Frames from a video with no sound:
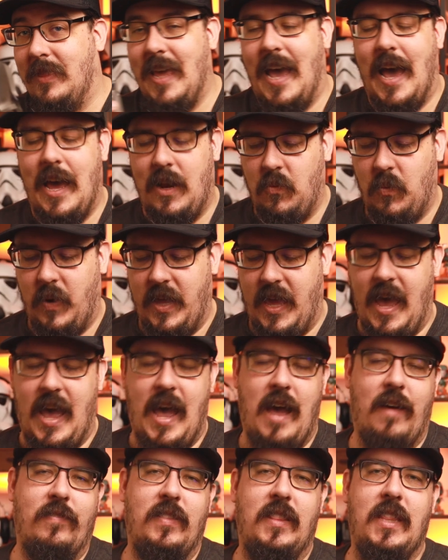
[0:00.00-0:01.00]
that, we
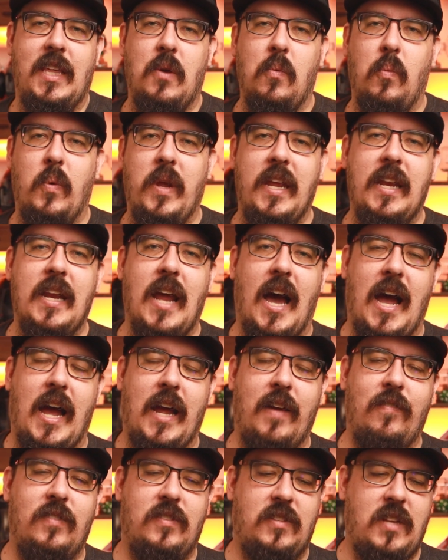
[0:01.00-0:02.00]
have the WE
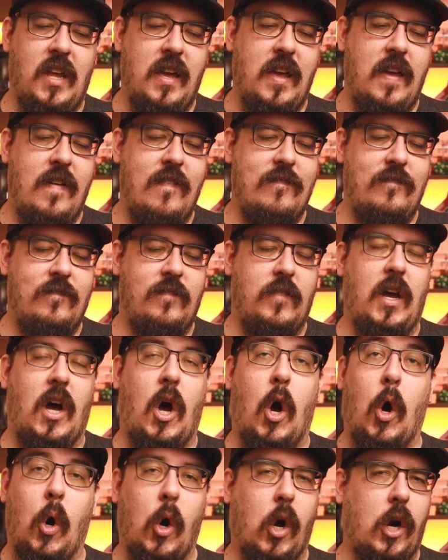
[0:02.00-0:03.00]
Knives
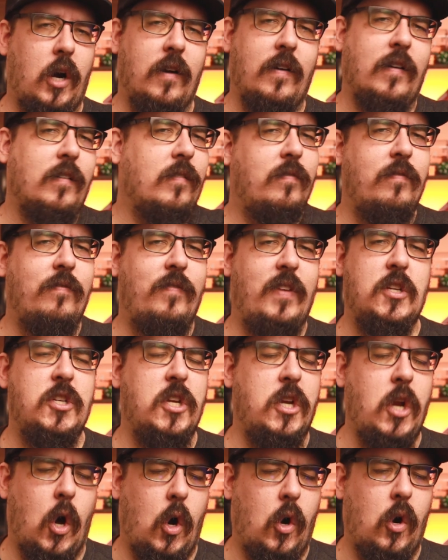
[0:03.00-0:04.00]
R,
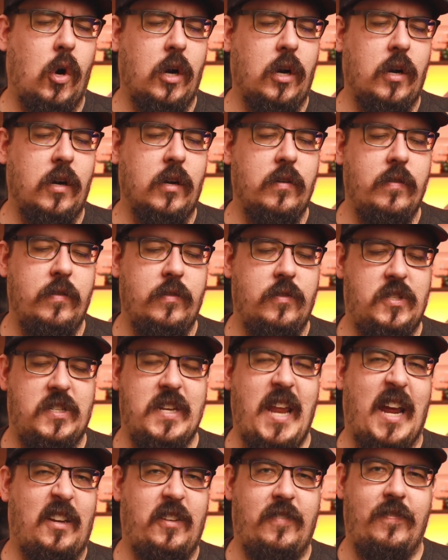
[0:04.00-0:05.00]
Vision R,
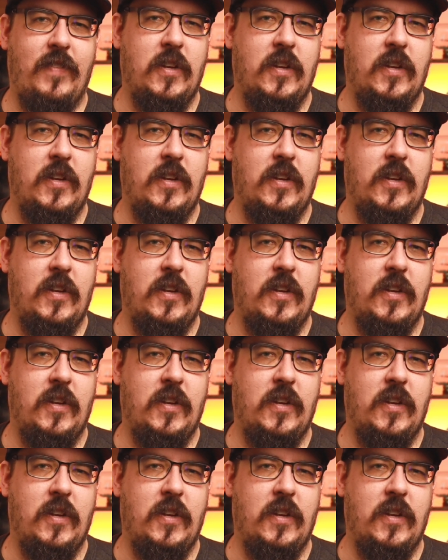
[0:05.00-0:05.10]
Snex